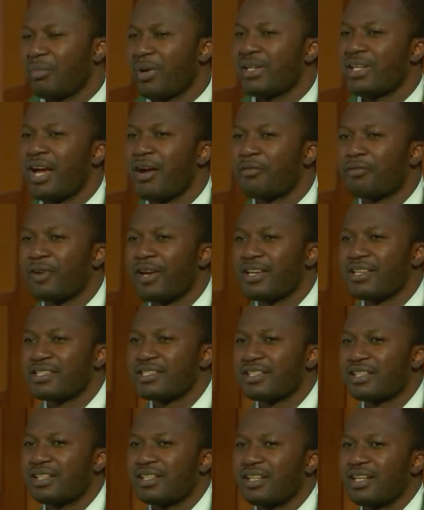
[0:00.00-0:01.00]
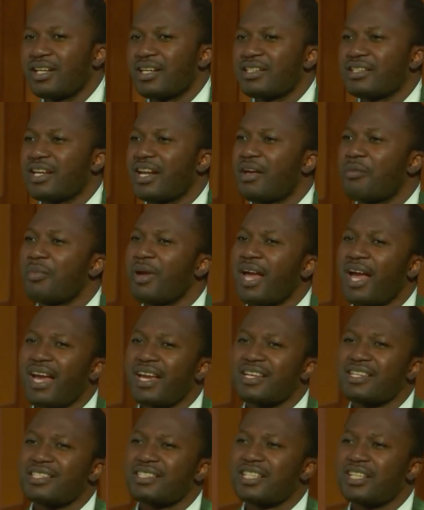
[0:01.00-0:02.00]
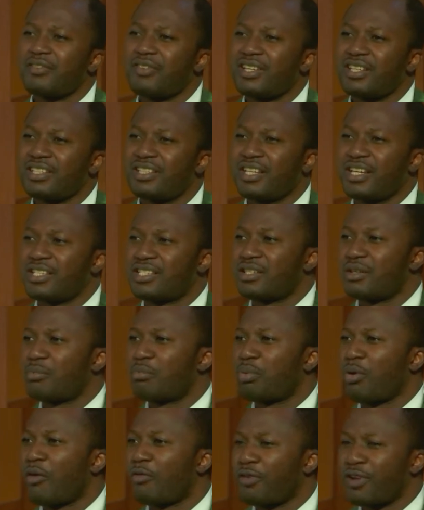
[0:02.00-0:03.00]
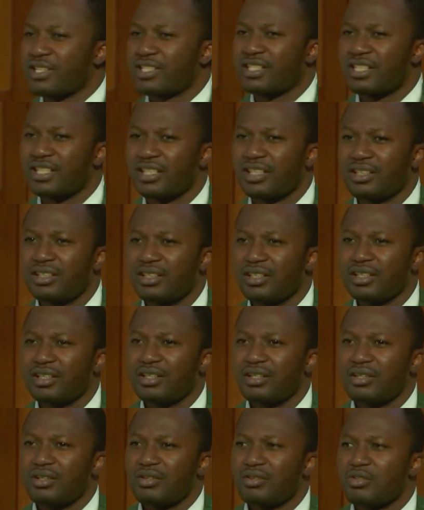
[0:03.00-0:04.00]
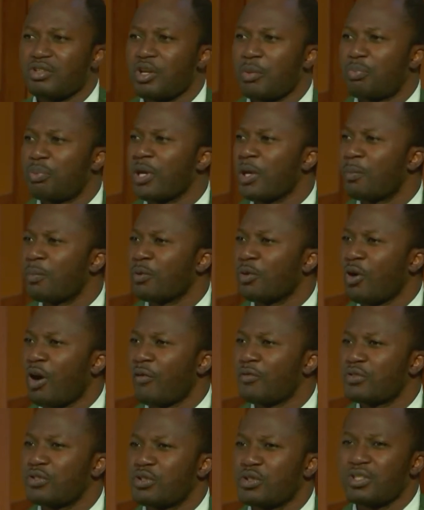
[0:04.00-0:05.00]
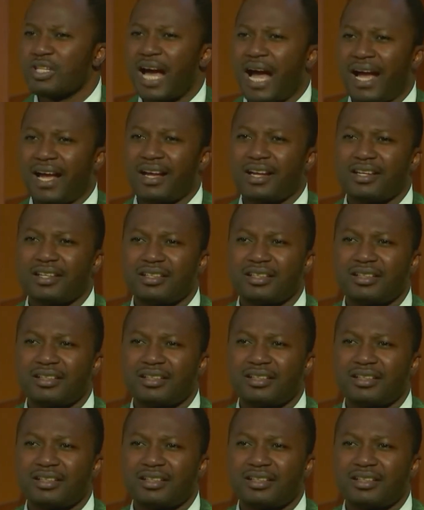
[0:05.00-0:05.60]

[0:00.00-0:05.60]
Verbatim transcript: My dear friends, Jeremiah is giving this prophecy to the people of Judah,